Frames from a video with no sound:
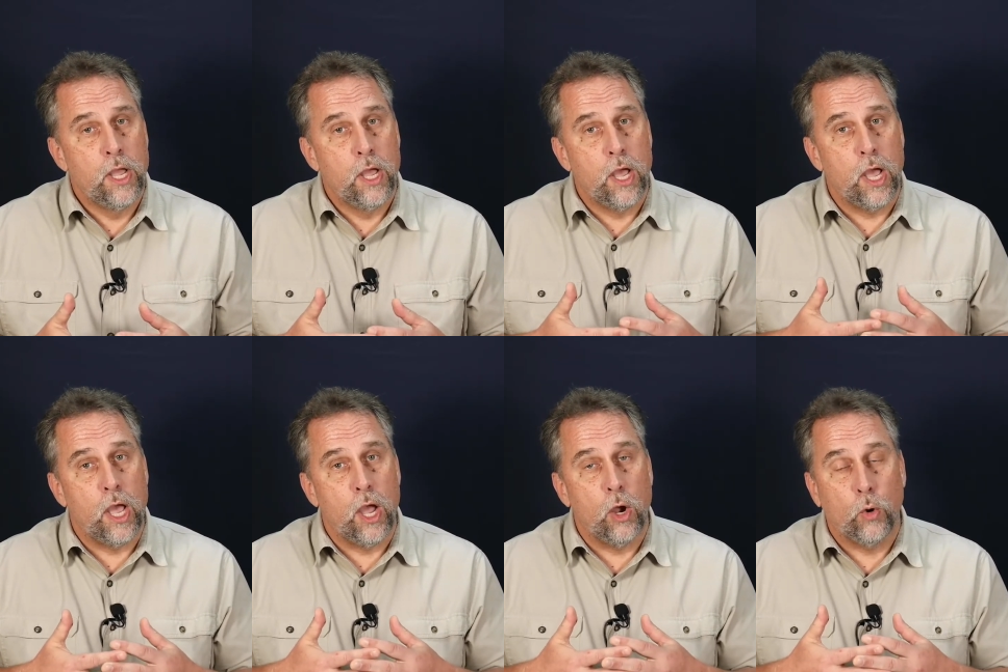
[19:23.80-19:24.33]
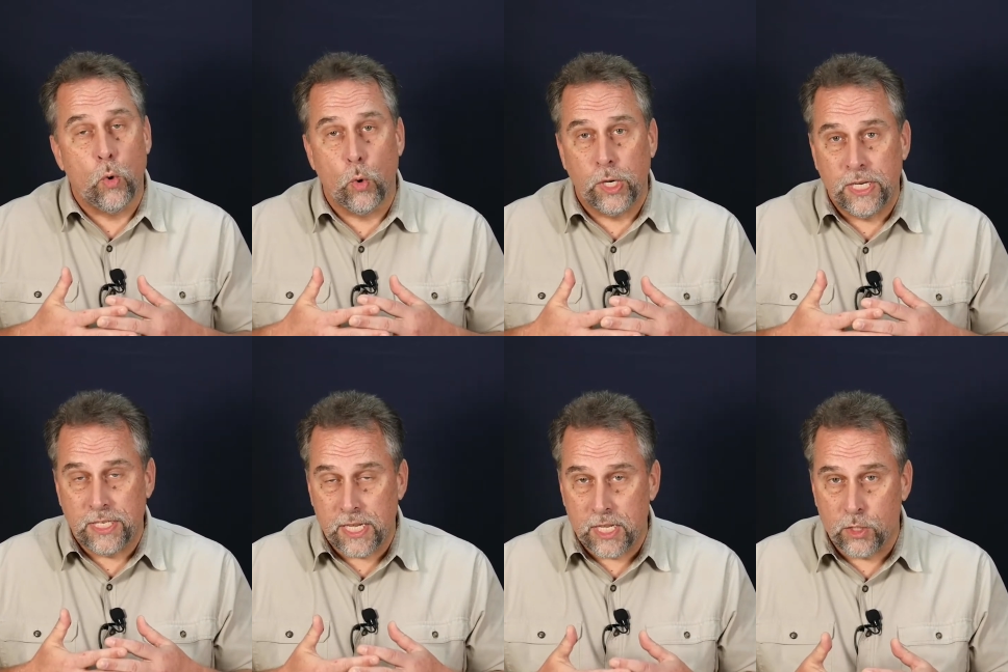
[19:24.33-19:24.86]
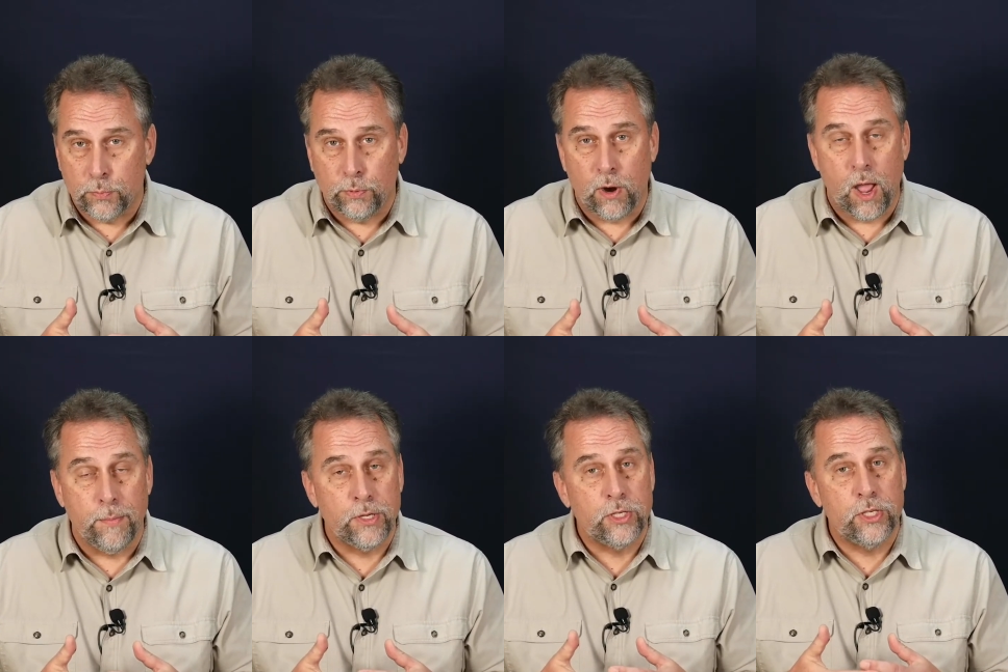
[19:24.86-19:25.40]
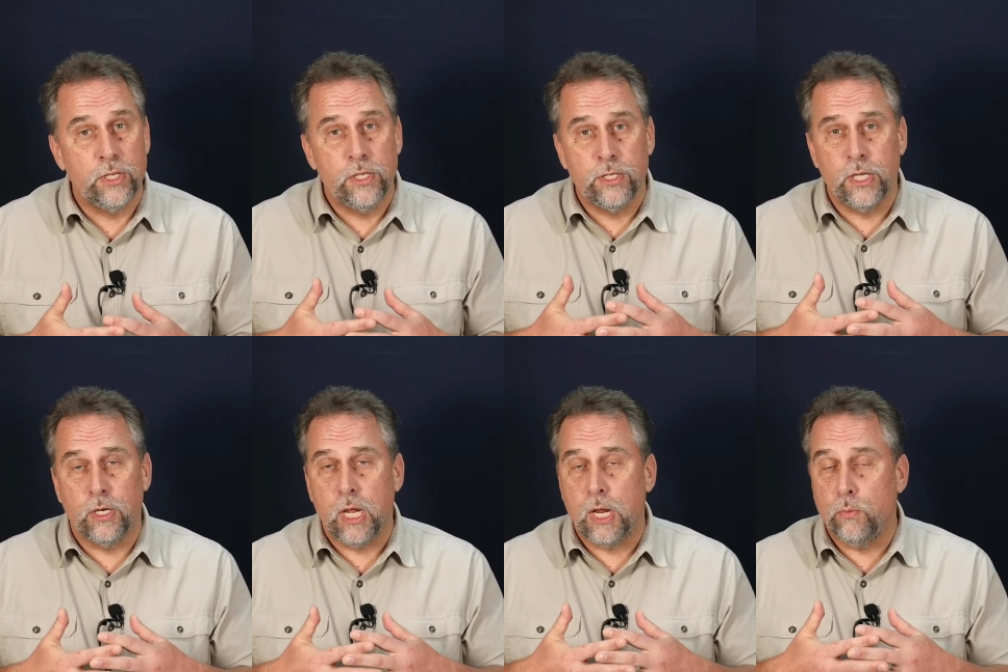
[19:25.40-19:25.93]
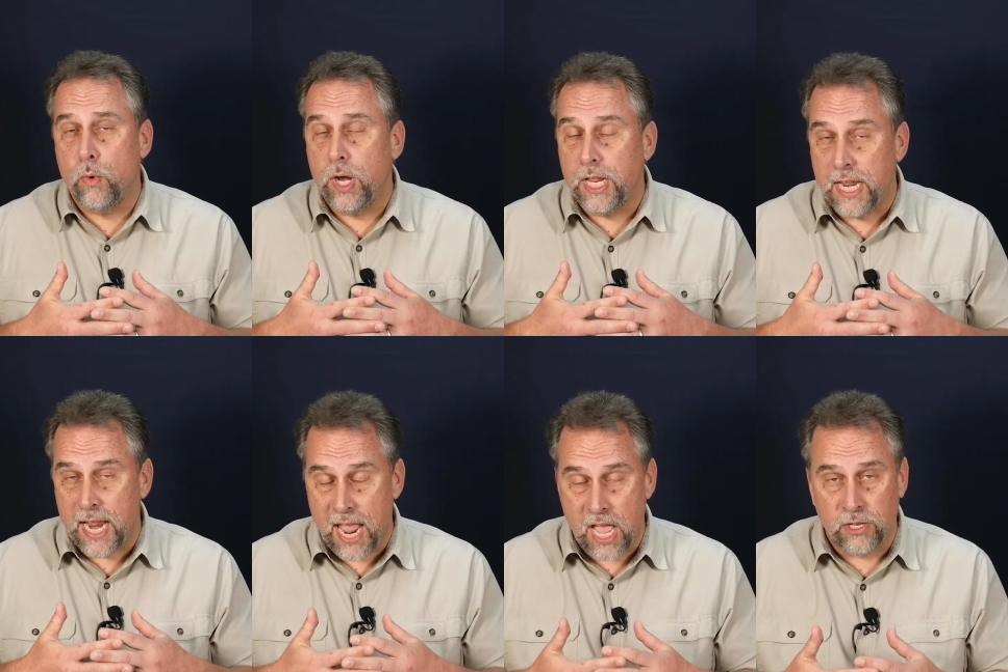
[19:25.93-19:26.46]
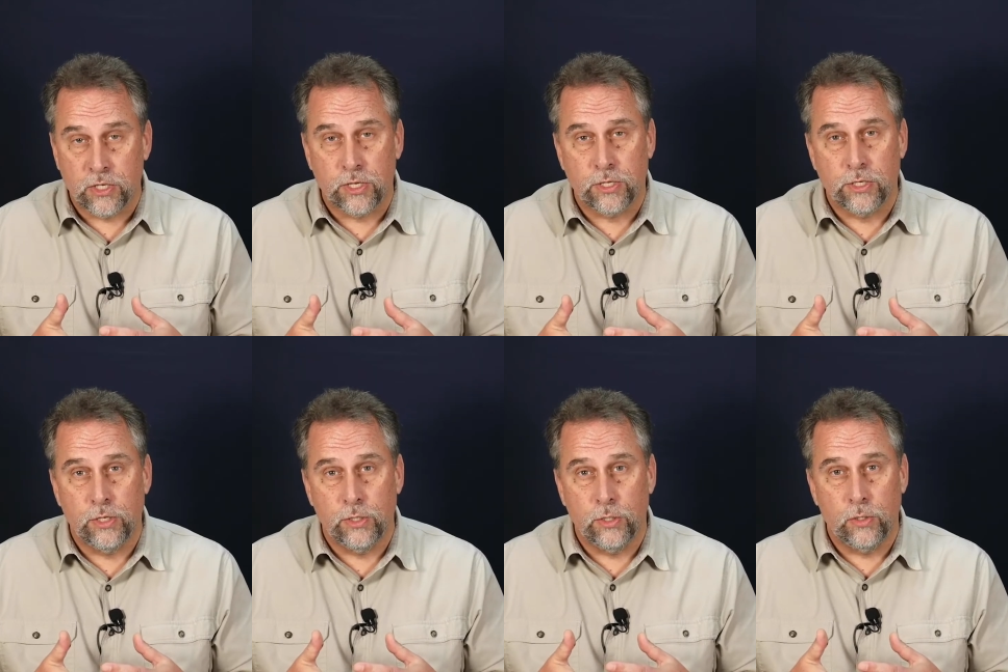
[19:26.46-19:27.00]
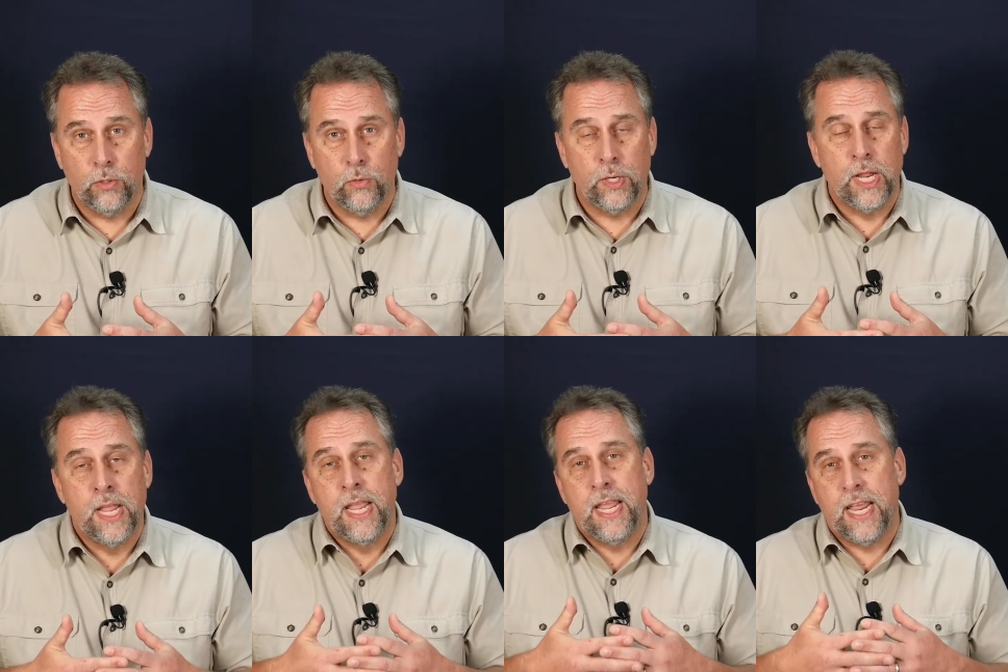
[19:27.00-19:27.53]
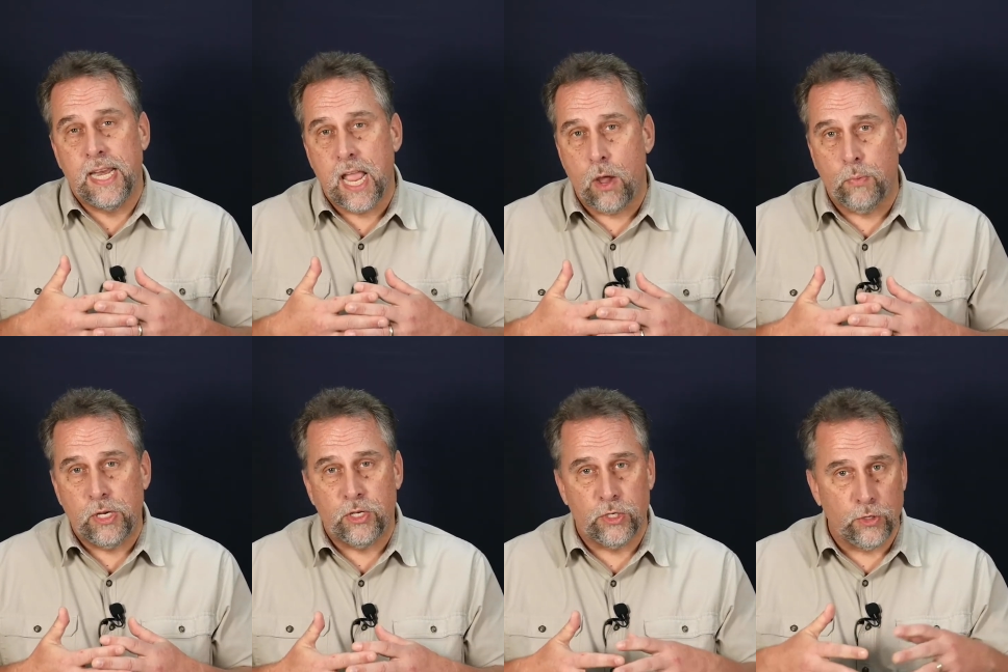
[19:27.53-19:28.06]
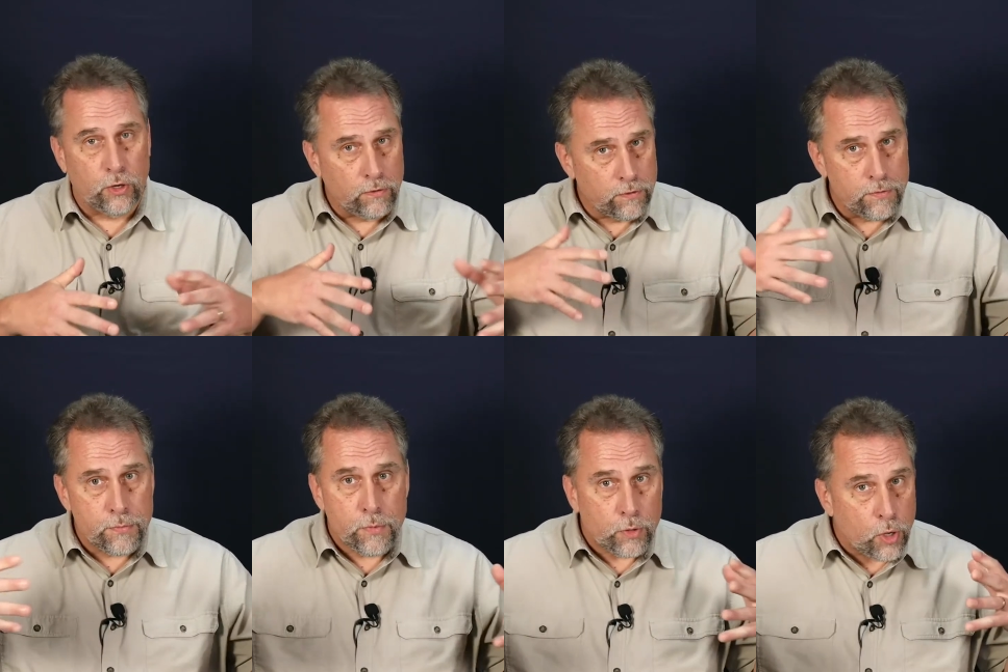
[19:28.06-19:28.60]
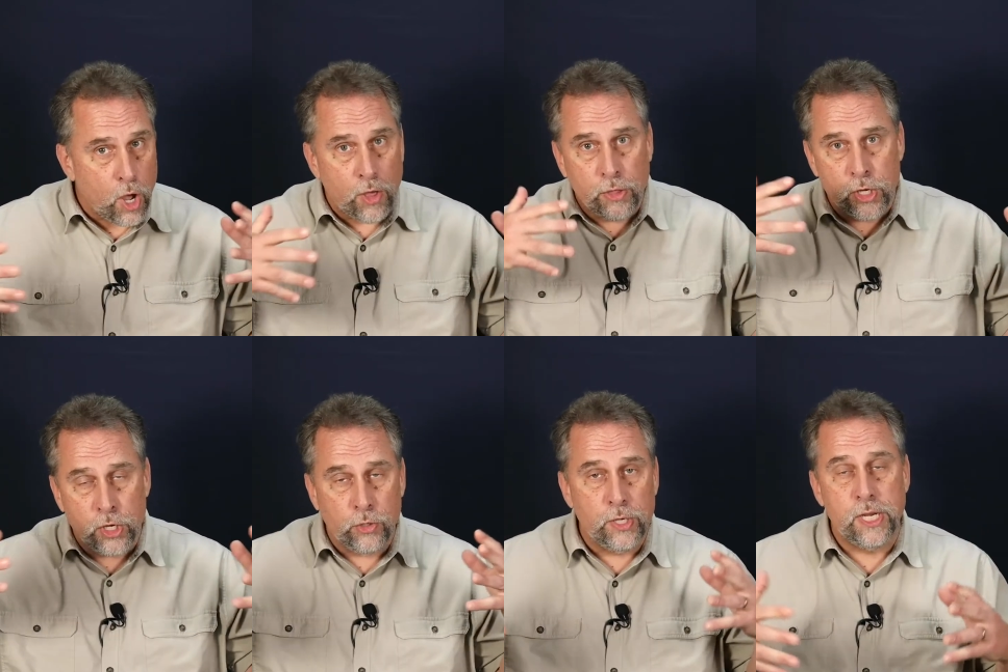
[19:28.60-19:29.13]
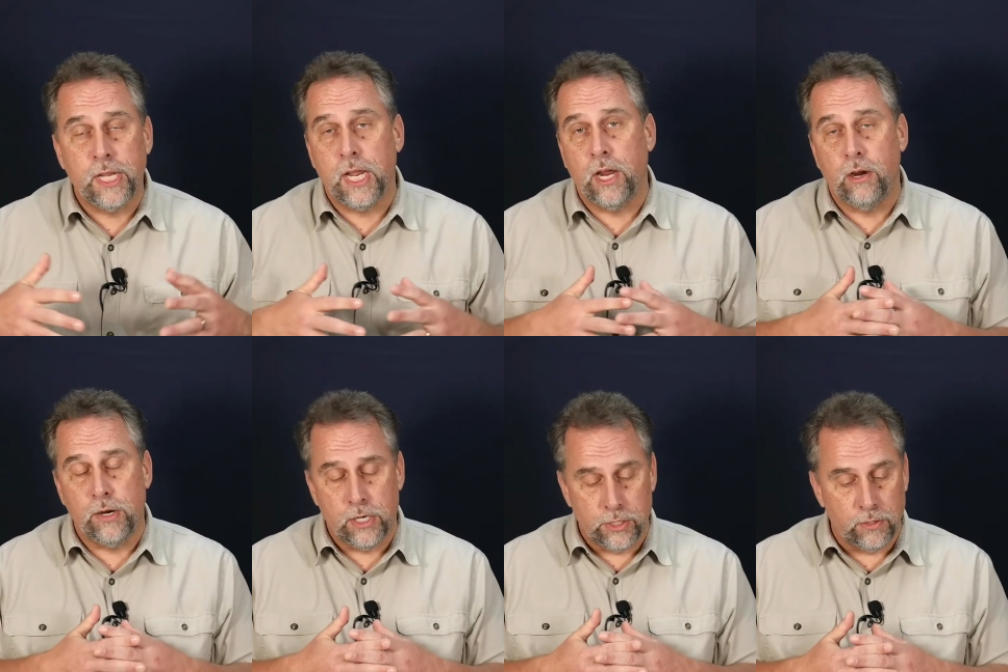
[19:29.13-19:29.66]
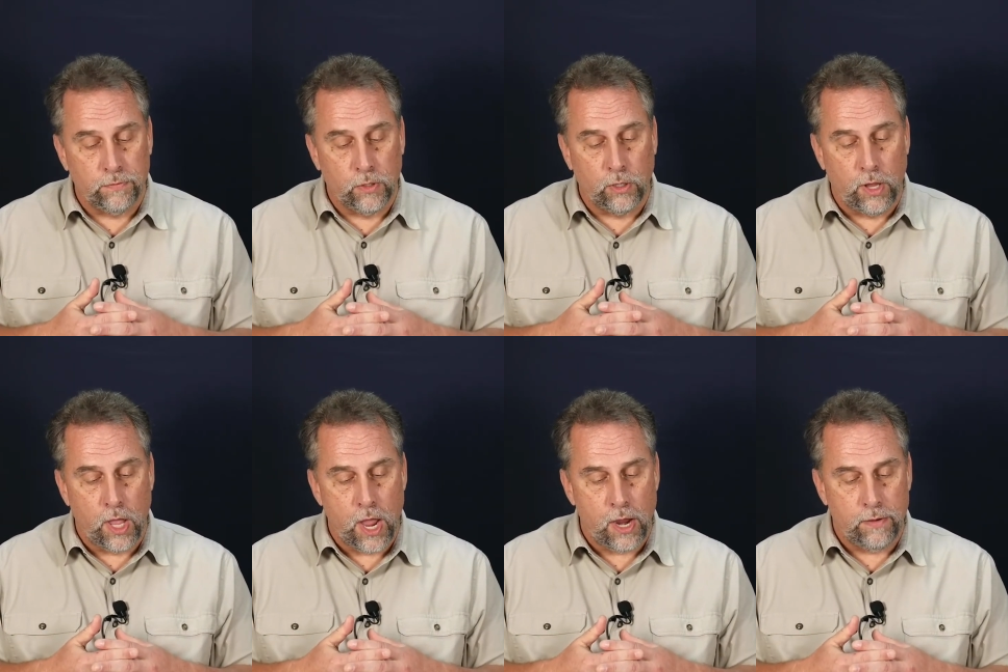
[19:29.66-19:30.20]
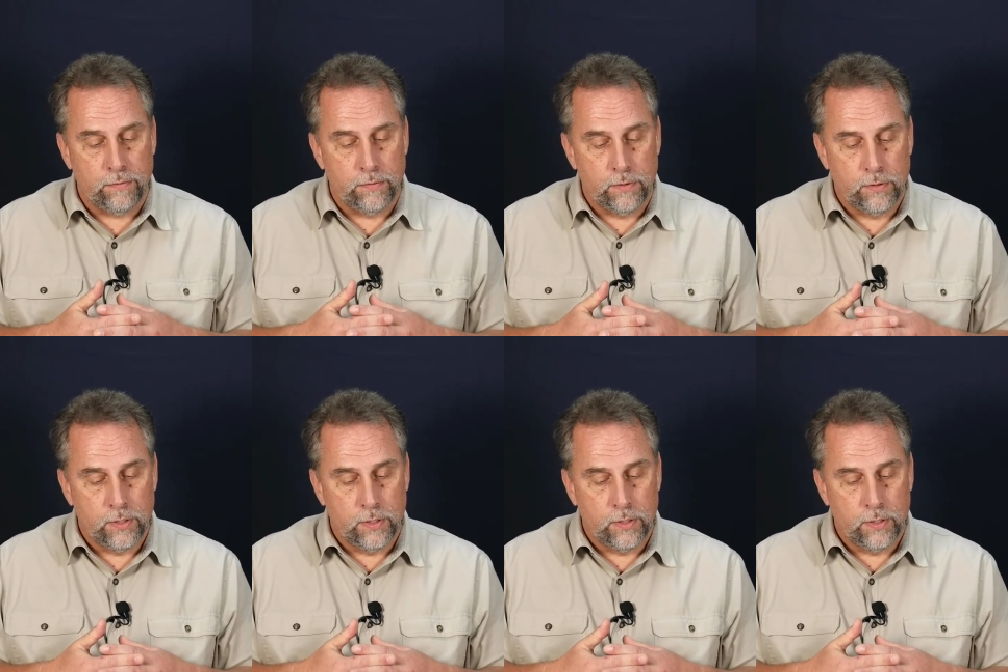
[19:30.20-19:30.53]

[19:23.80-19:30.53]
according to His promises and what He asks us to do and how we serve Him in all the unique areas of our life.